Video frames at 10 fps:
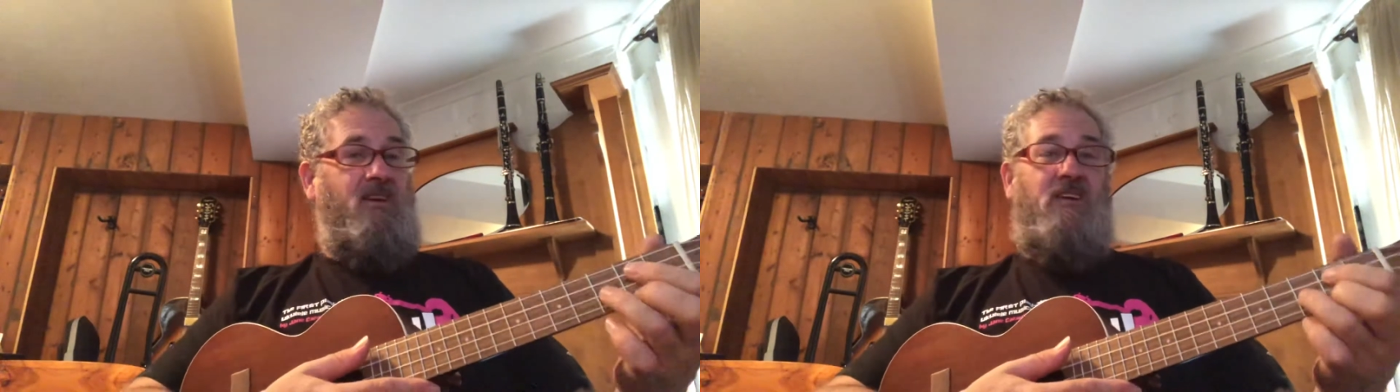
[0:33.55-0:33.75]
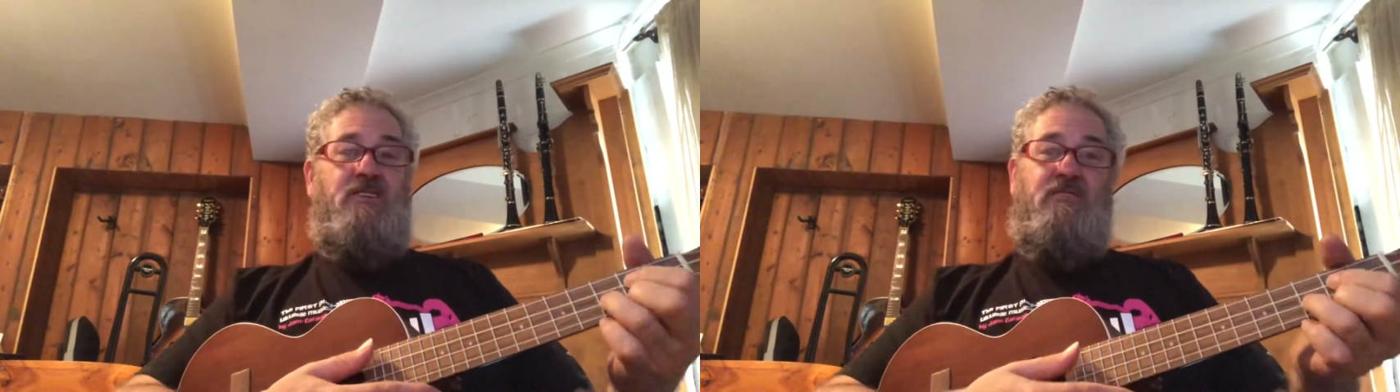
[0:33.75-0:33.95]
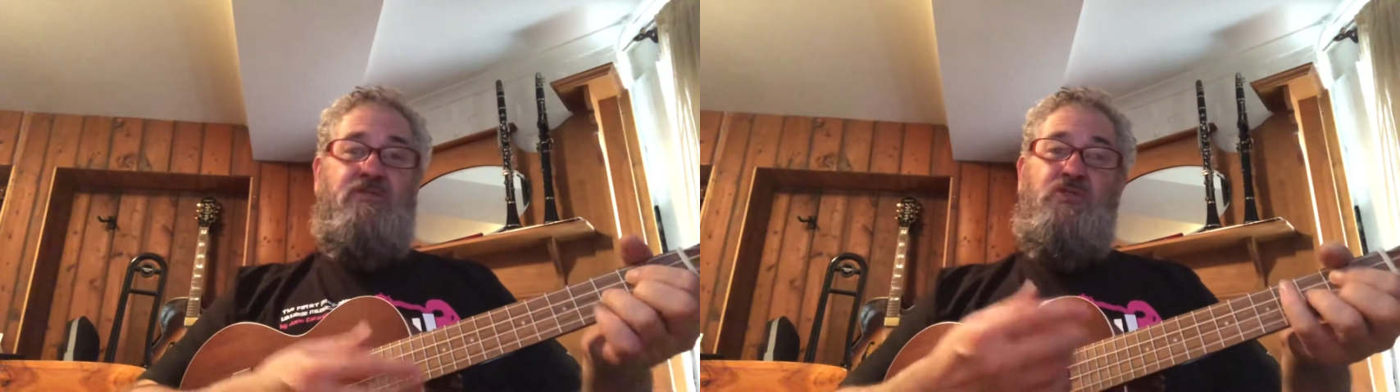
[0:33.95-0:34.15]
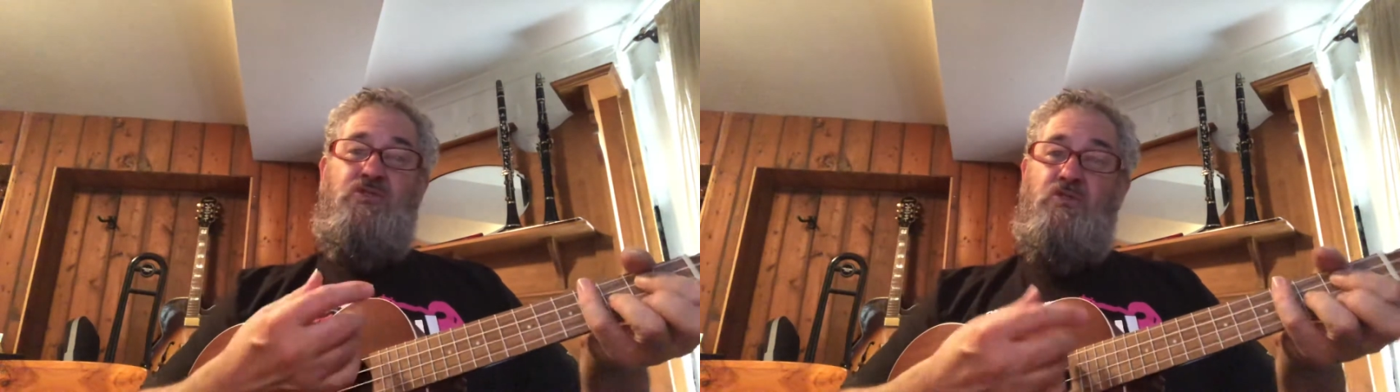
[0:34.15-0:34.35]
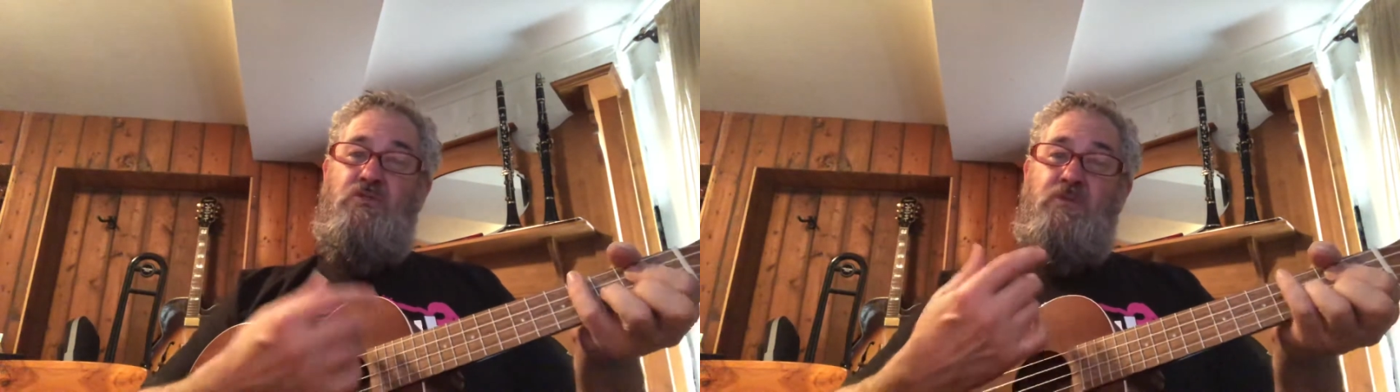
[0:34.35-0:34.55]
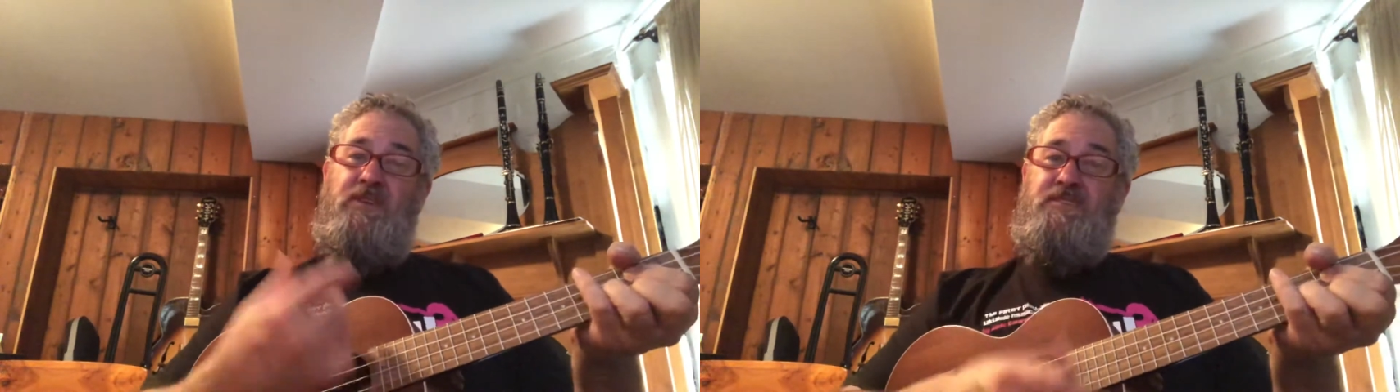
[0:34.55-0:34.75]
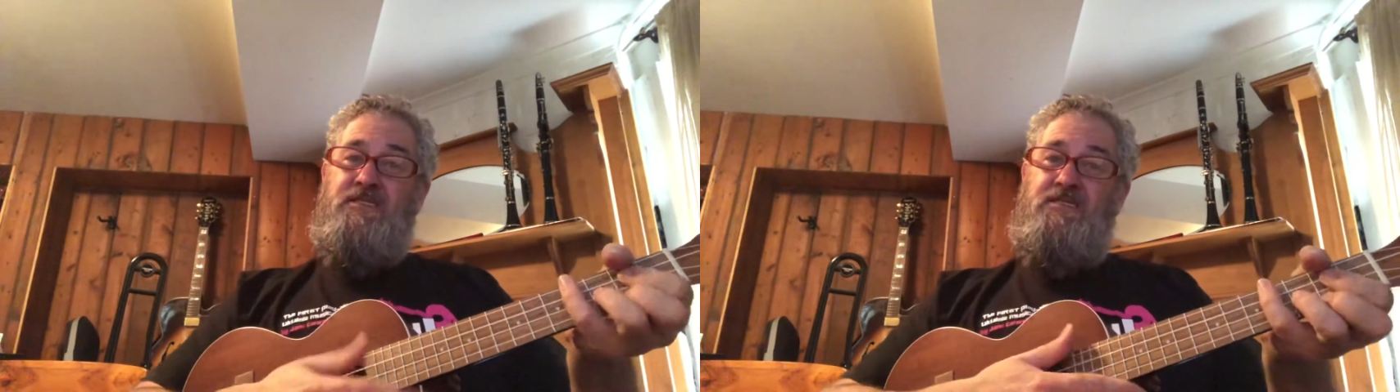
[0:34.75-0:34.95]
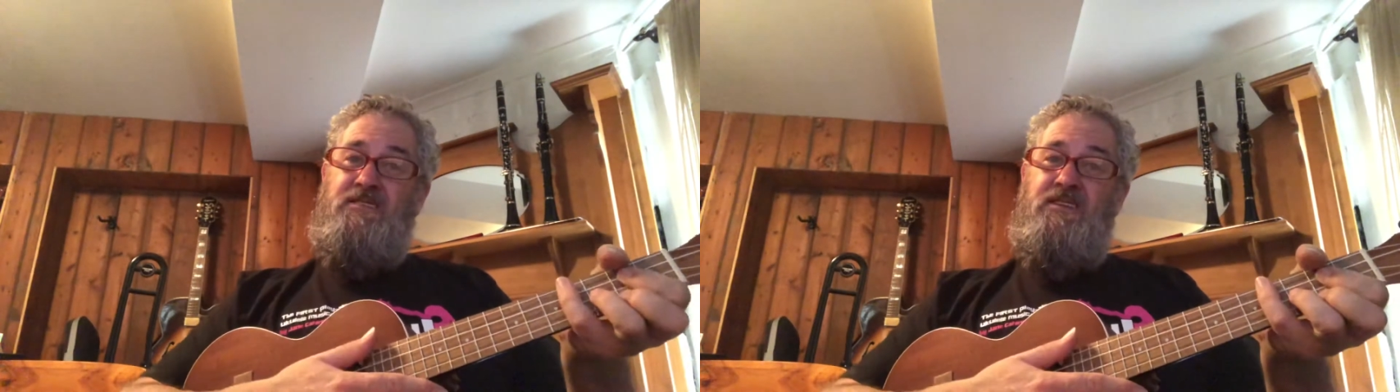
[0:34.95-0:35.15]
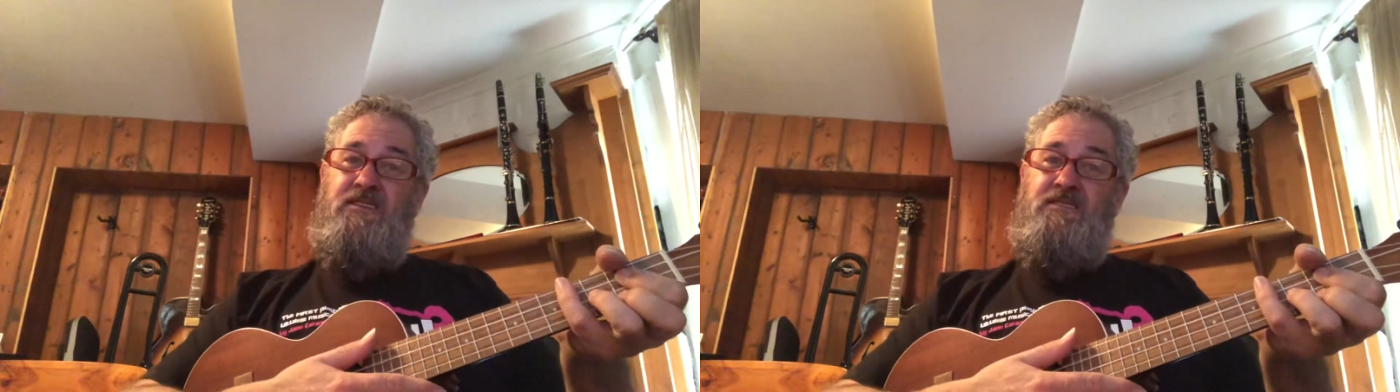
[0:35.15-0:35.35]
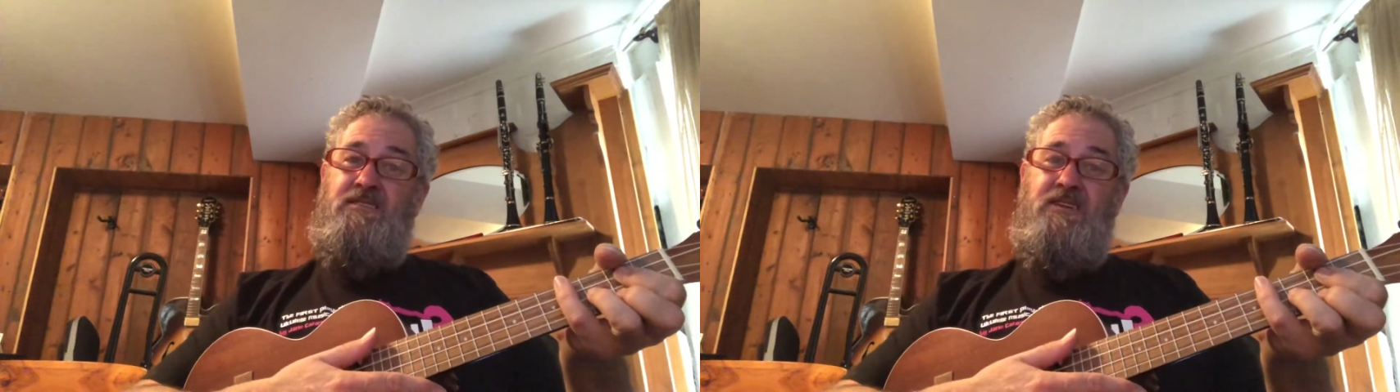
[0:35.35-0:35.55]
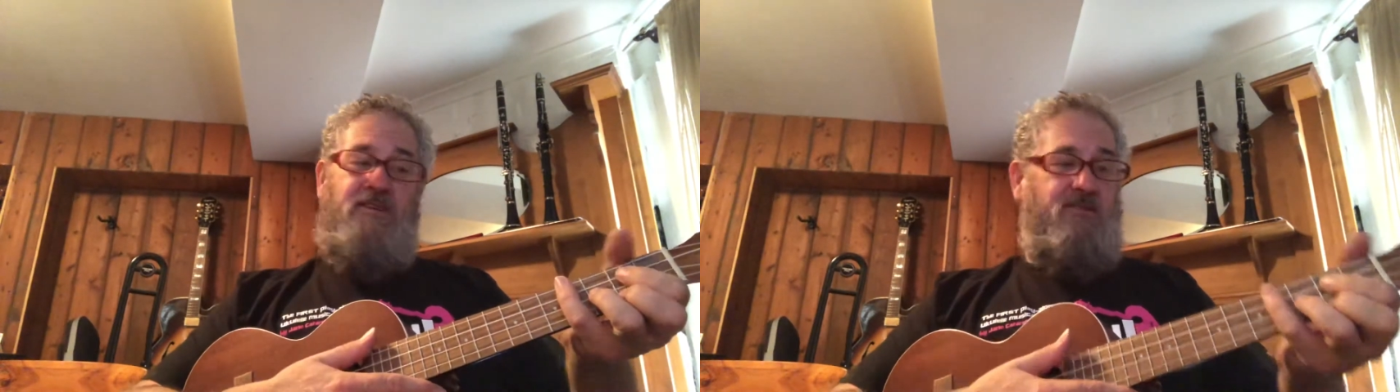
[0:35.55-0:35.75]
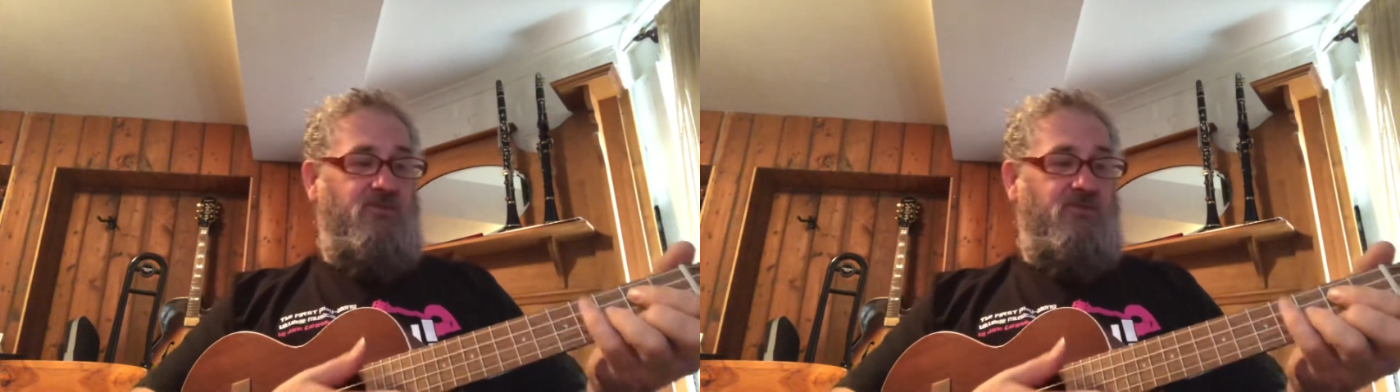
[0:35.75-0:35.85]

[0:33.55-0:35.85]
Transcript: only a few short weeks in